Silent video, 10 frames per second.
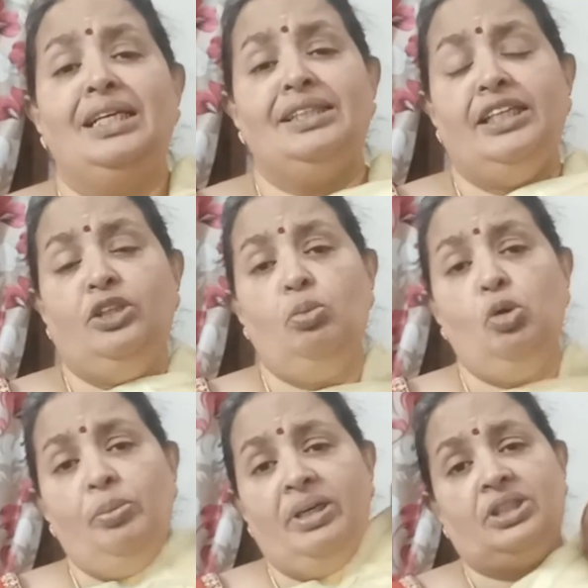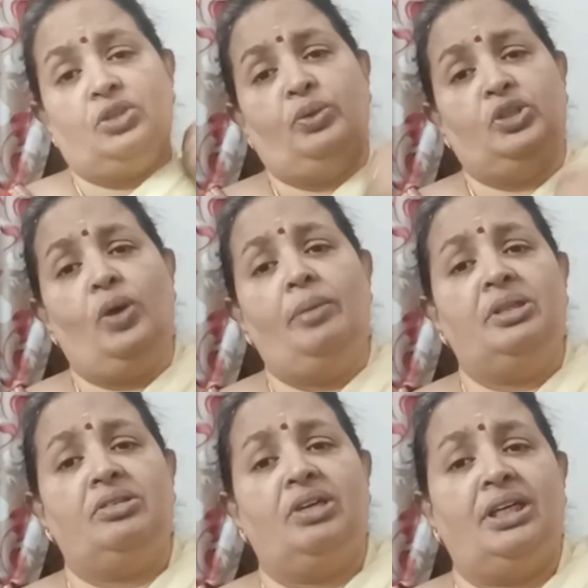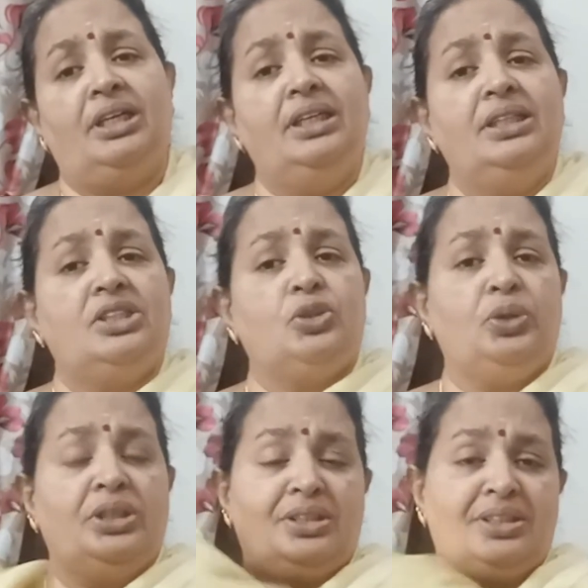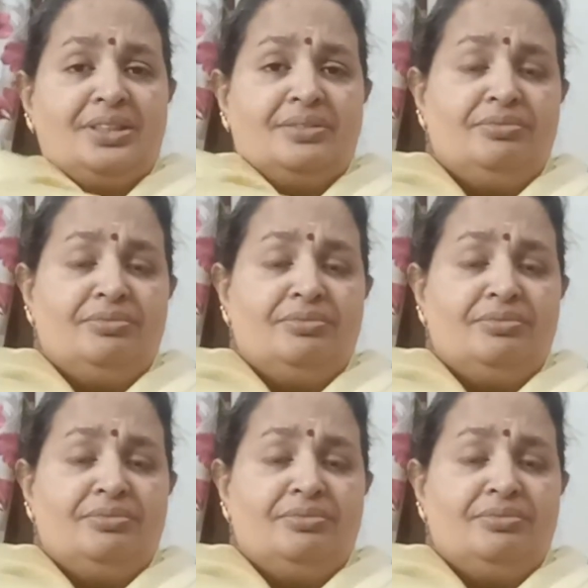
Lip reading: So the moment Vishwamitra hears to this,